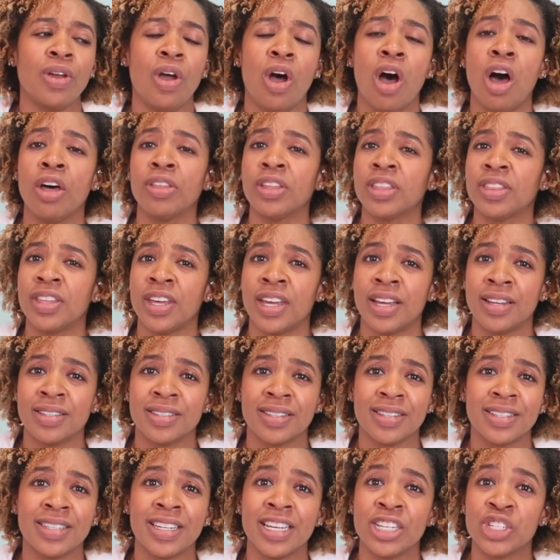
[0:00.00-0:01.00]
All the
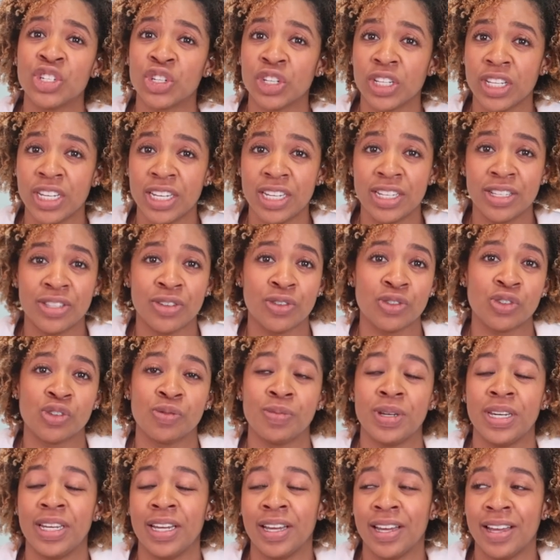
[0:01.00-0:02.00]
things, digitally,
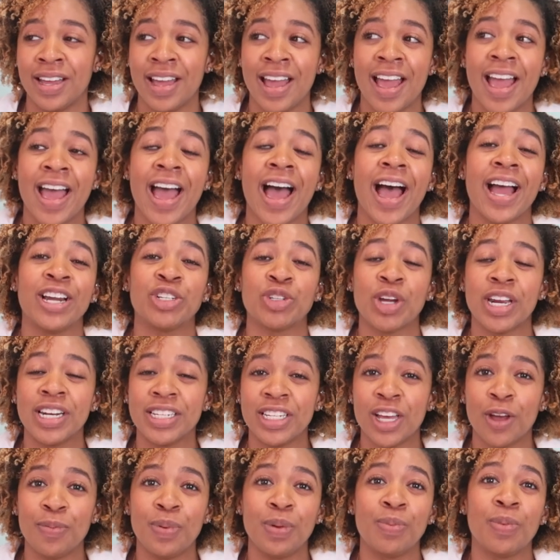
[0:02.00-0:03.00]
social media. I try
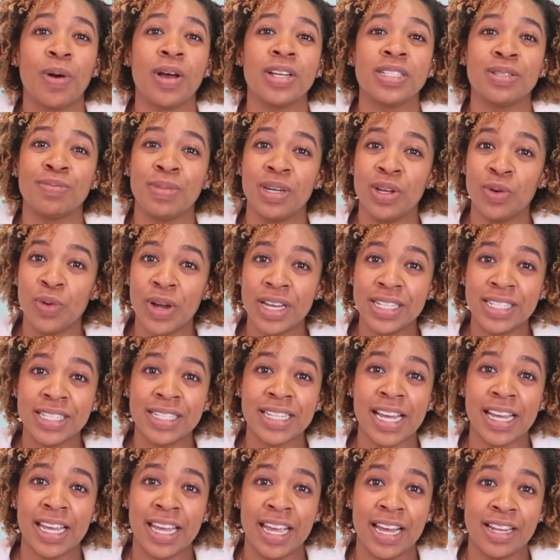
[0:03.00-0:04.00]
to tell people as many ways
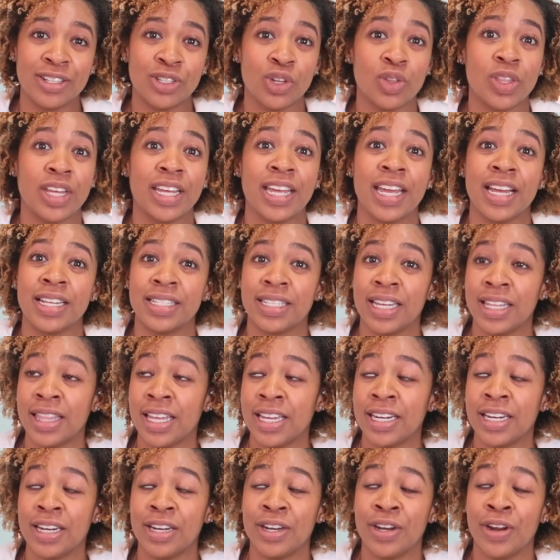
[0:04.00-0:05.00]
as I can so they can't say
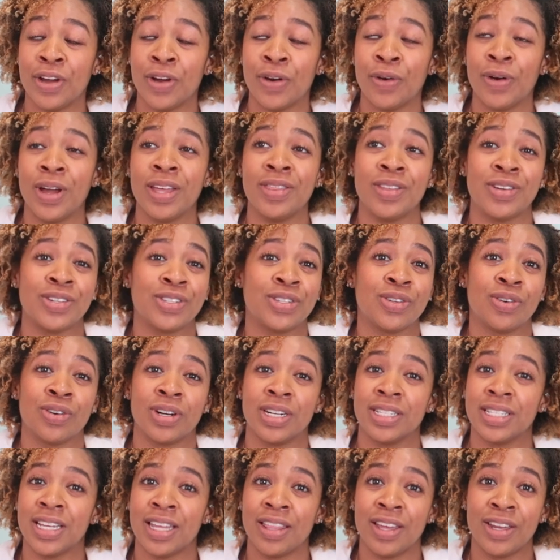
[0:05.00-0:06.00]
they didn't know, and they're still
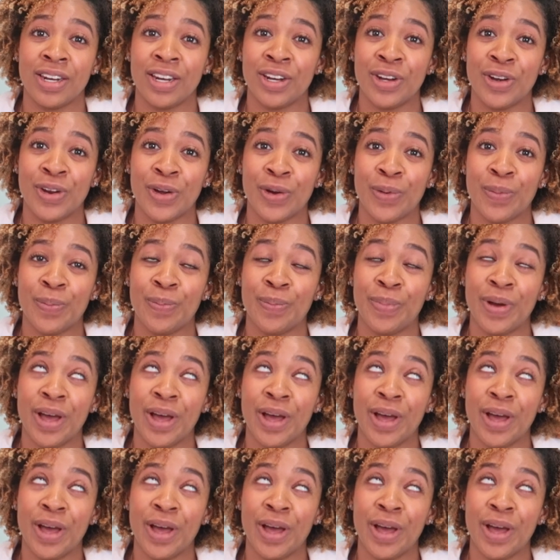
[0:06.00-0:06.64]
gonna say they didn't know.